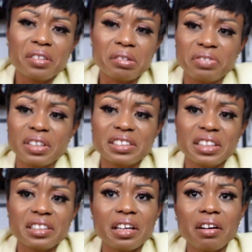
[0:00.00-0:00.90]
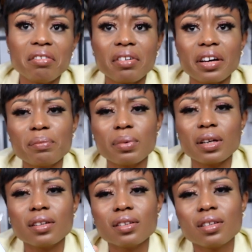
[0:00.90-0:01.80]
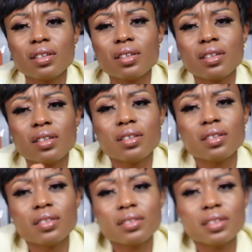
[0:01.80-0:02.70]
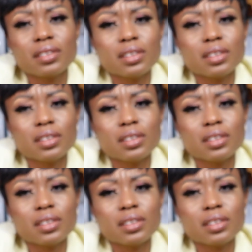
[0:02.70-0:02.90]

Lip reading: Hopefully I said that right, but this